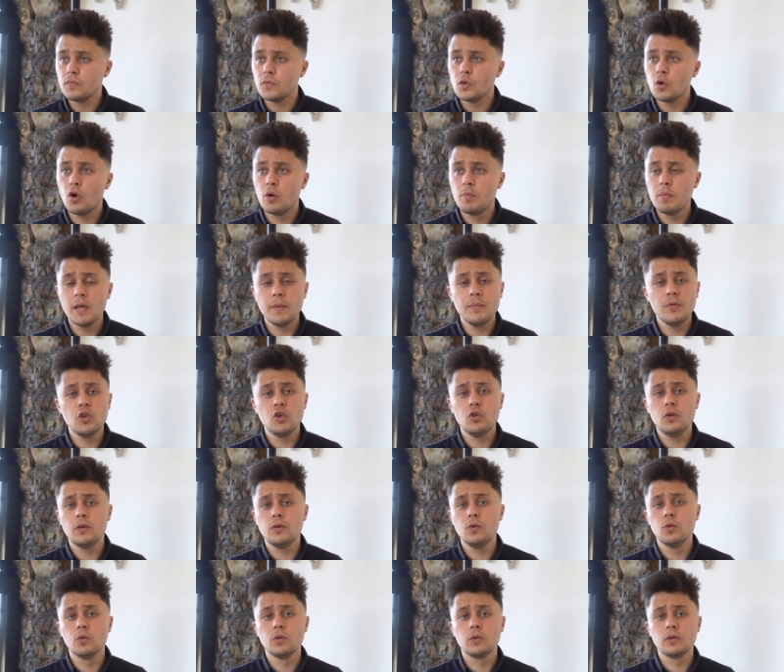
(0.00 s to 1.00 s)
or maybe
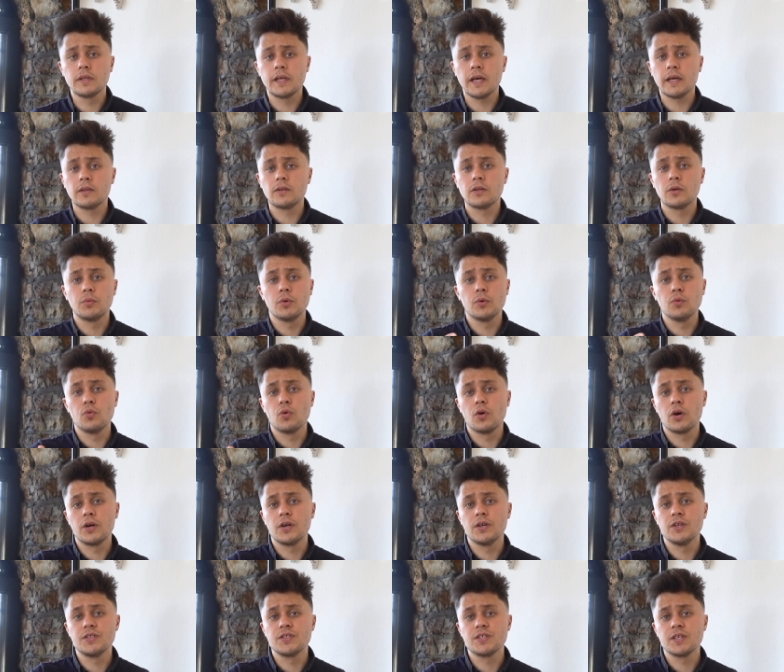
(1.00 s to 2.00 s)
you'll get the
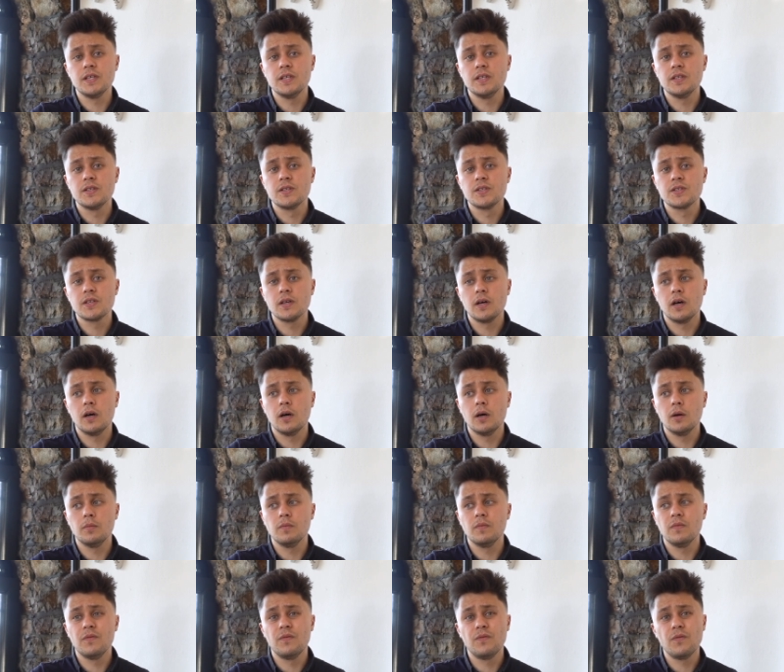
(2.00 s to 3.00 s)
rewards in
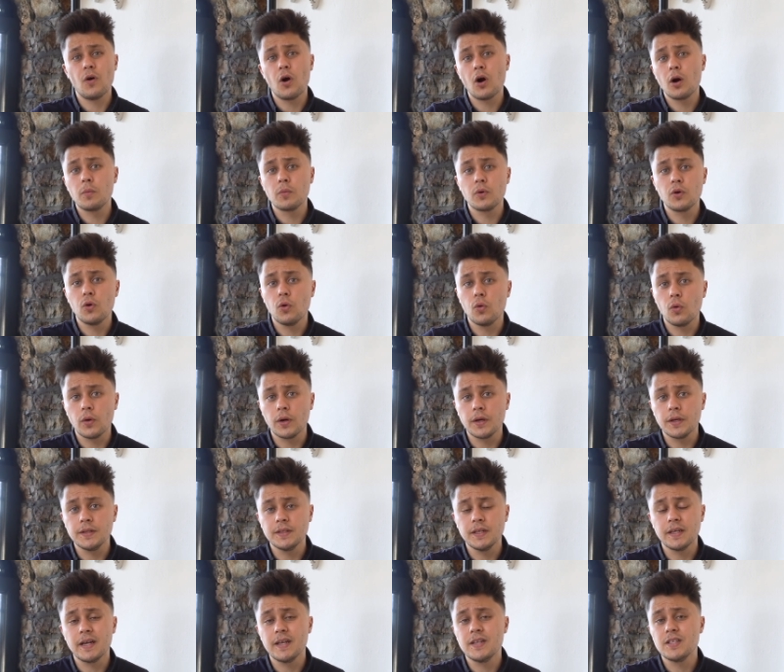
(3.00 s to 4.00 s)
some farm coin
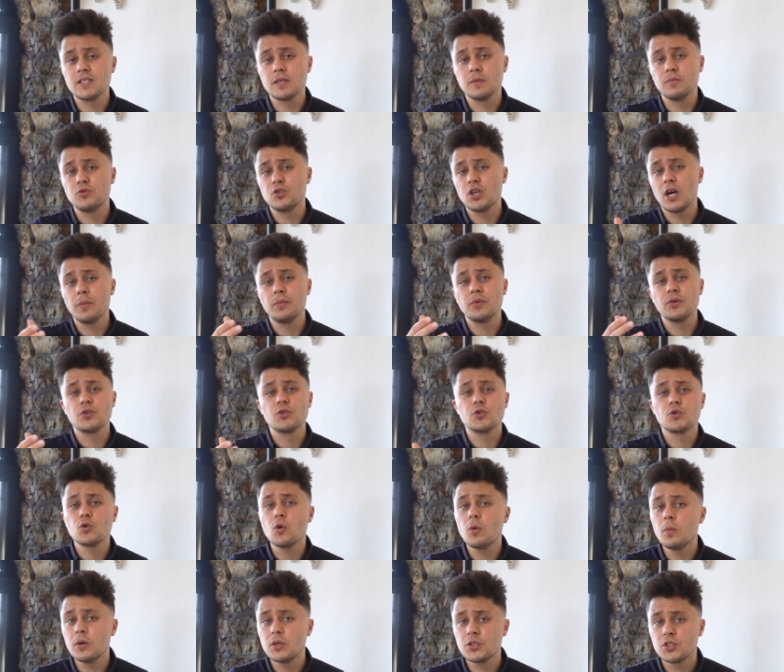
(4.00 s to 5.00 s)
that ends up dropping
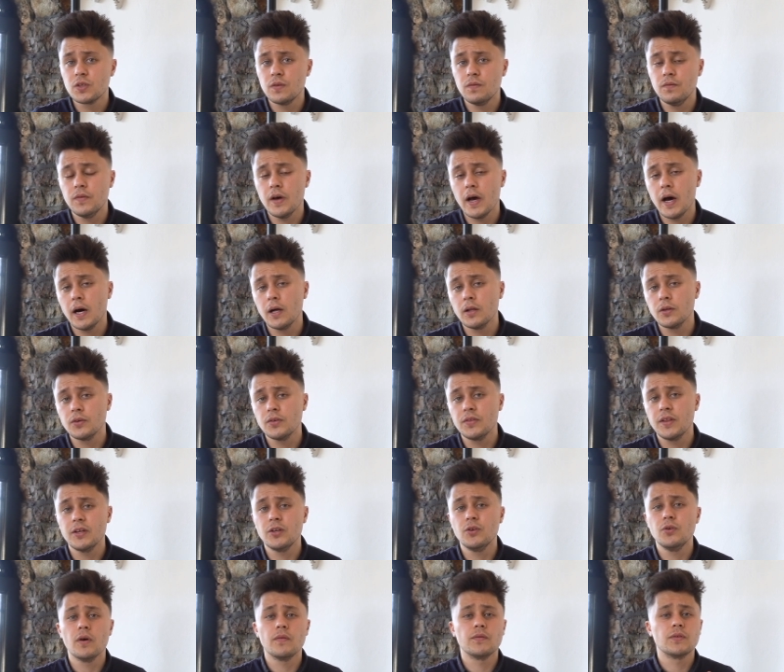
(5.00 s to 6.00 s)
so much in value that
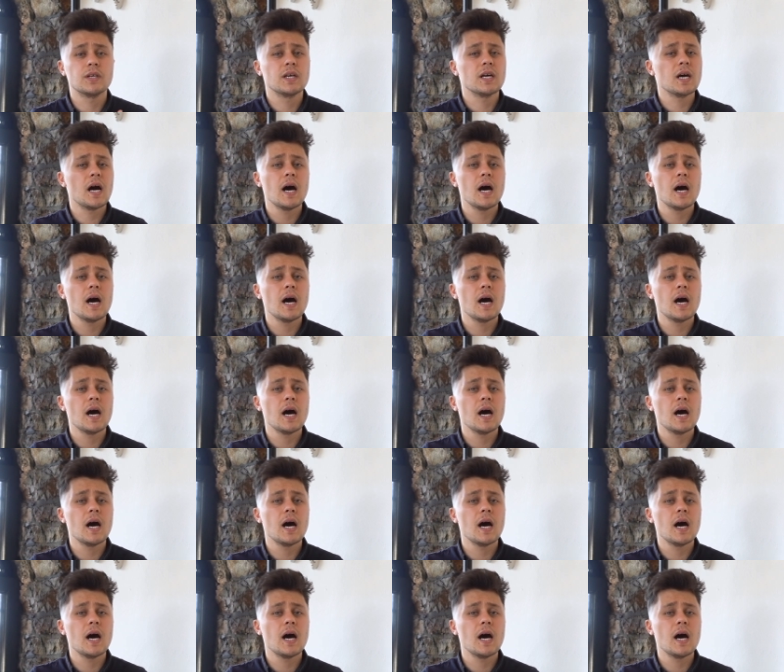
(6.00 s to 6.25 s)
you have to